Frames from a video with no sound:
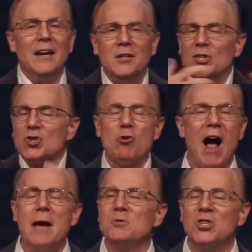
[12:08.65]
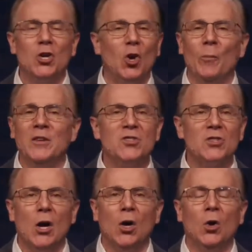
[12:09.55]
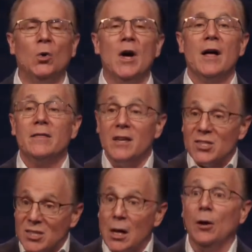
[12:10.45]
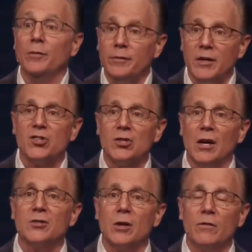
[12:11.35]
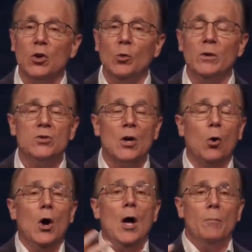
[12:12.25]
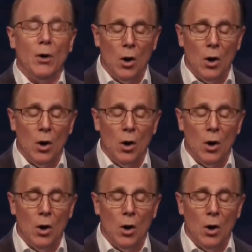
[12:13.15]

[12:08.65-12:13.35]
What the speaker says: And it describes the human soul, the selfishness of the human soul.